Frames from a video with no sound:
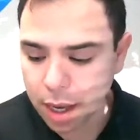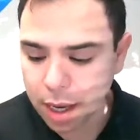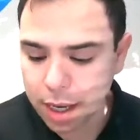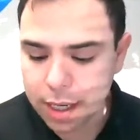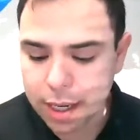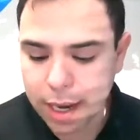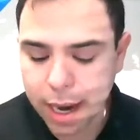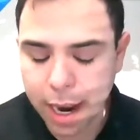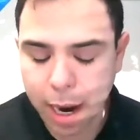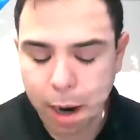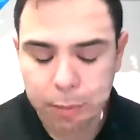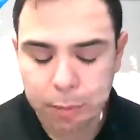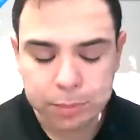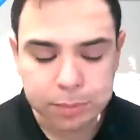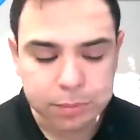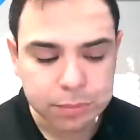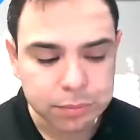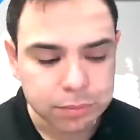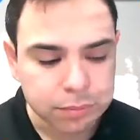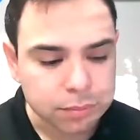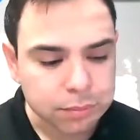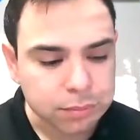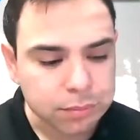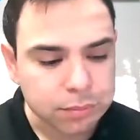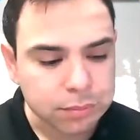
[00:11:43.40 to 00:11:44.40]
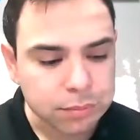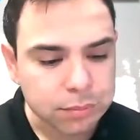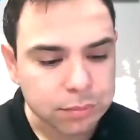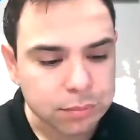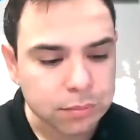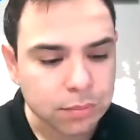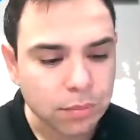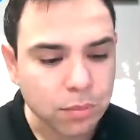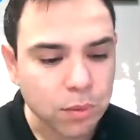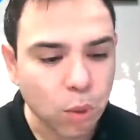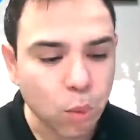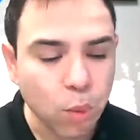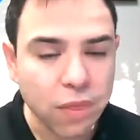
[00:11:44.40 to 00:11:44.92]
Now,
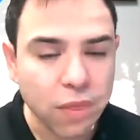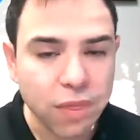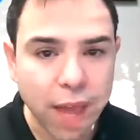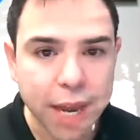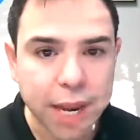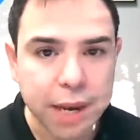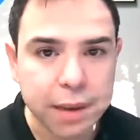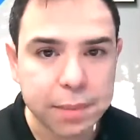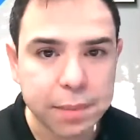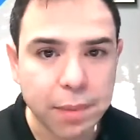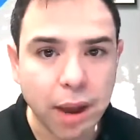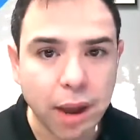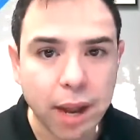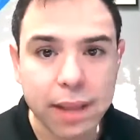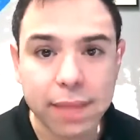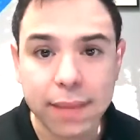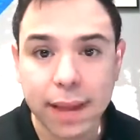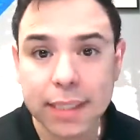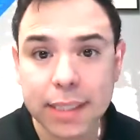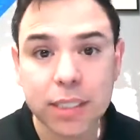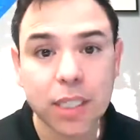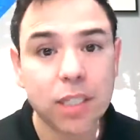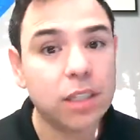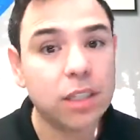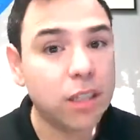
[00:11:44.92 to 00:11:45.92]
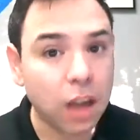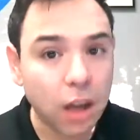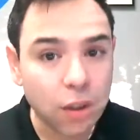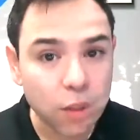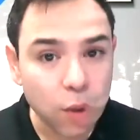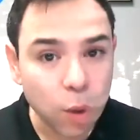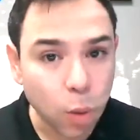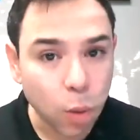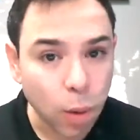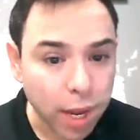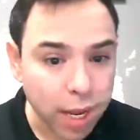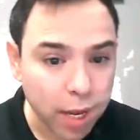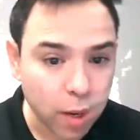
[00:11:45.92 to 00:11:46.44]
with that in mind, that's another
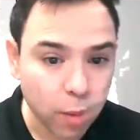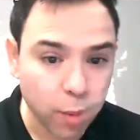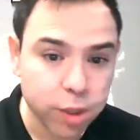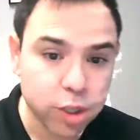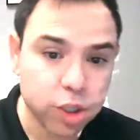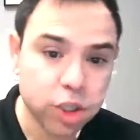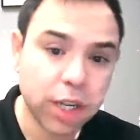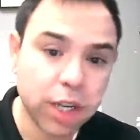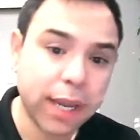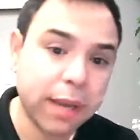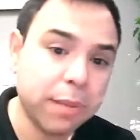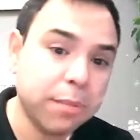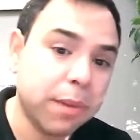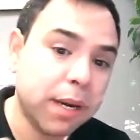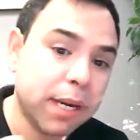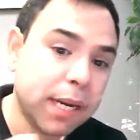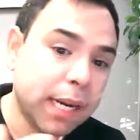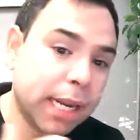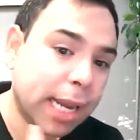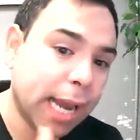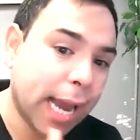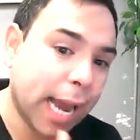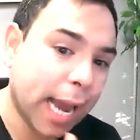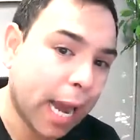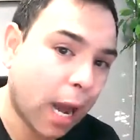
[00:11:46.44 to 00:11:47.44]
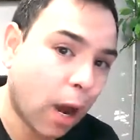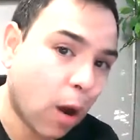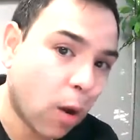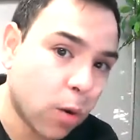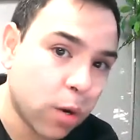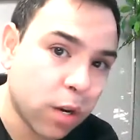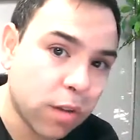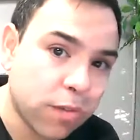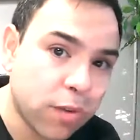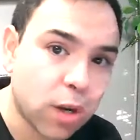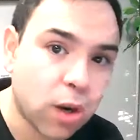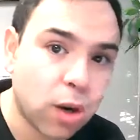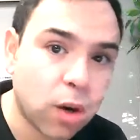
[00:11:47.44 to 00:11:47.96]
way in which you get money out
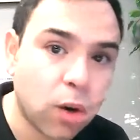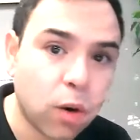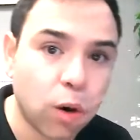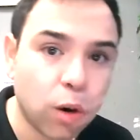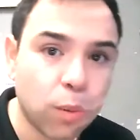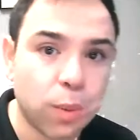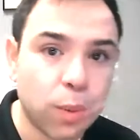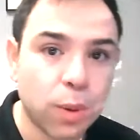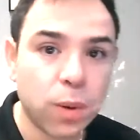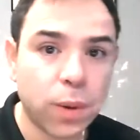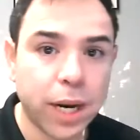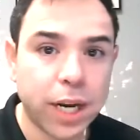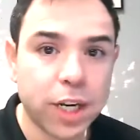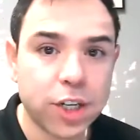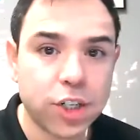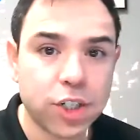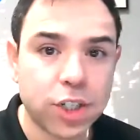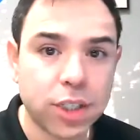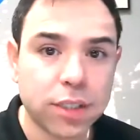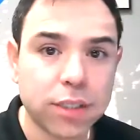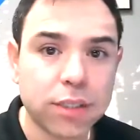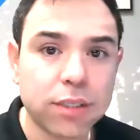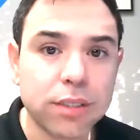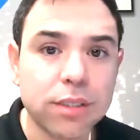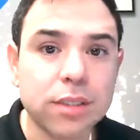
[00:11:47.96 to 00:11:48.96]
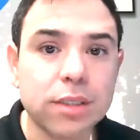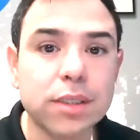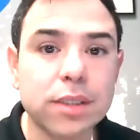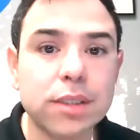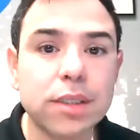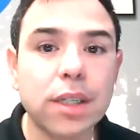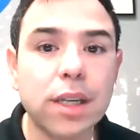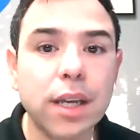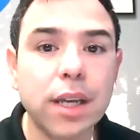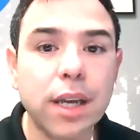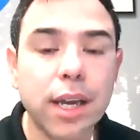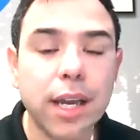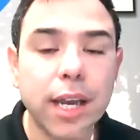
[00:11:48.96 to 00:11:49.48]
of your corporations,
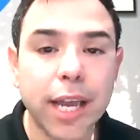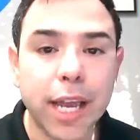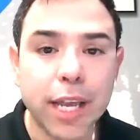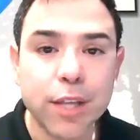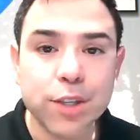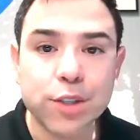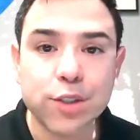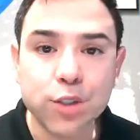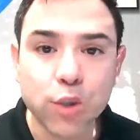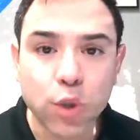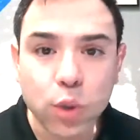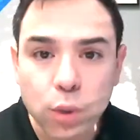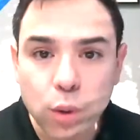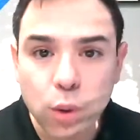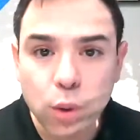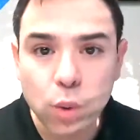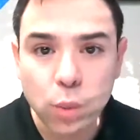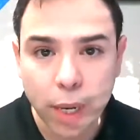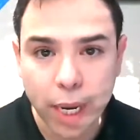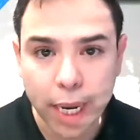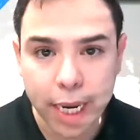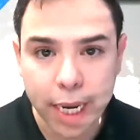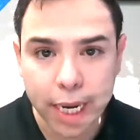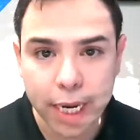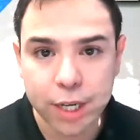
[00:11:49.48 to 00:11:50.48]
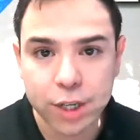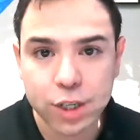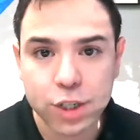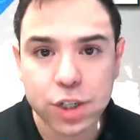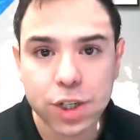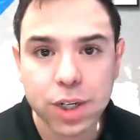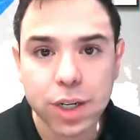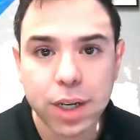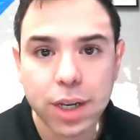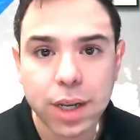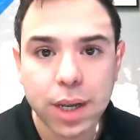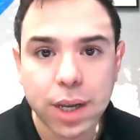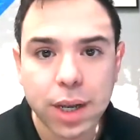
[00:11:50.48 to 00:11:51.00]
is through a wage.
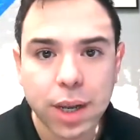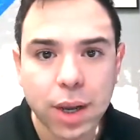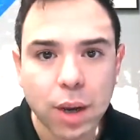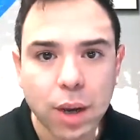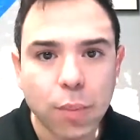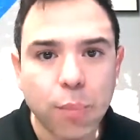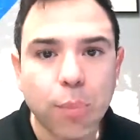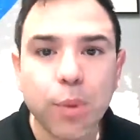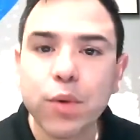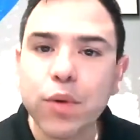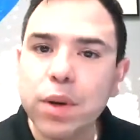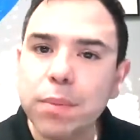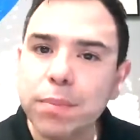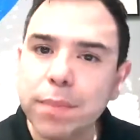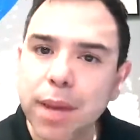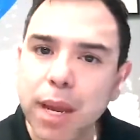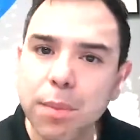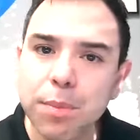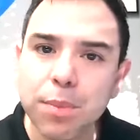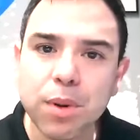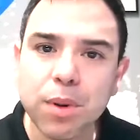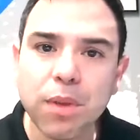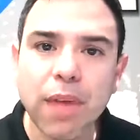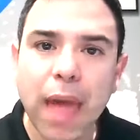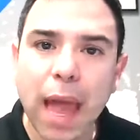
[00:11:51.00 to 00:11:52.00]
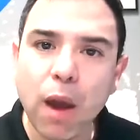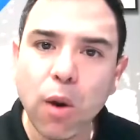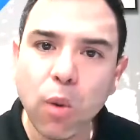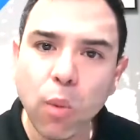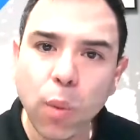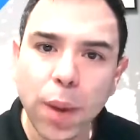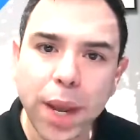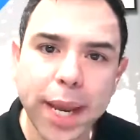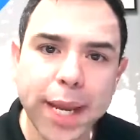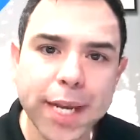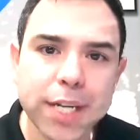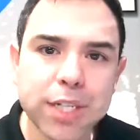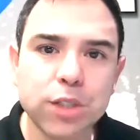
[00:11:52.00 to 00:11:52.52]
But remember, that
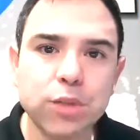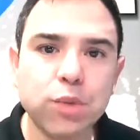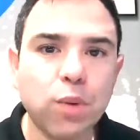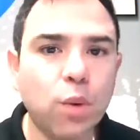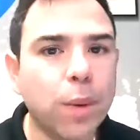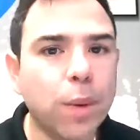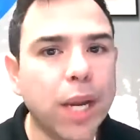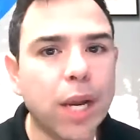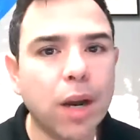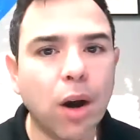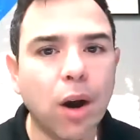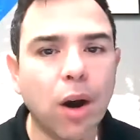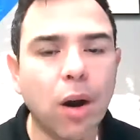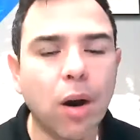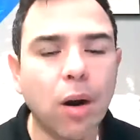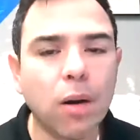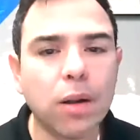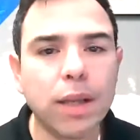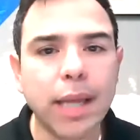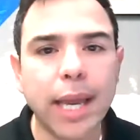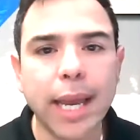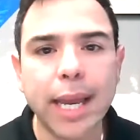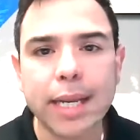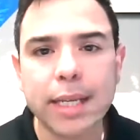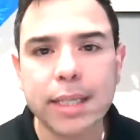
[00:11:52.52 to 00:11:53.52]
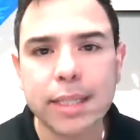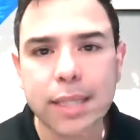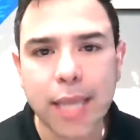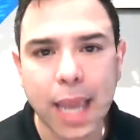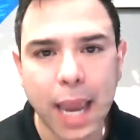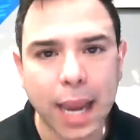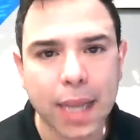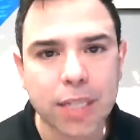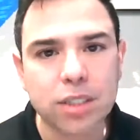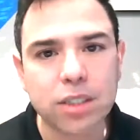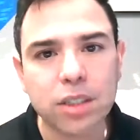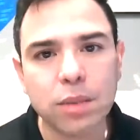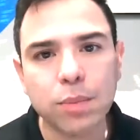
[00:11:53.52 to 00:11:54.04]
wage is what we call a
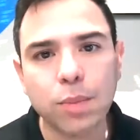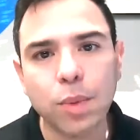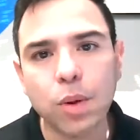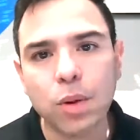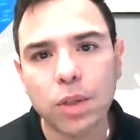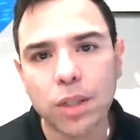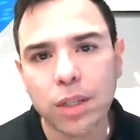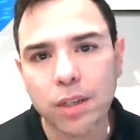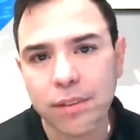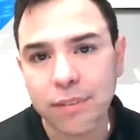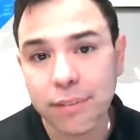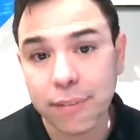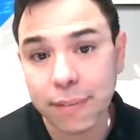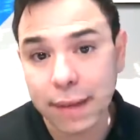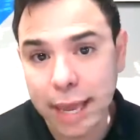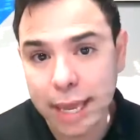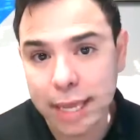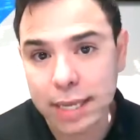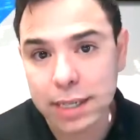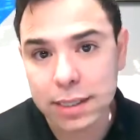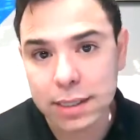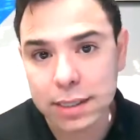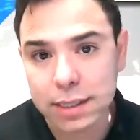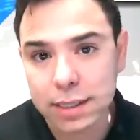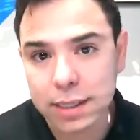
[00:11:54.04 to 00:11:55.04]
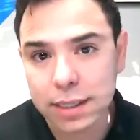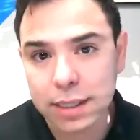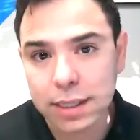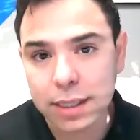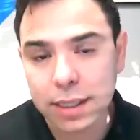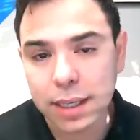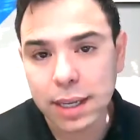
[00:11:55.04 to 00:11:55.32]
taxable event.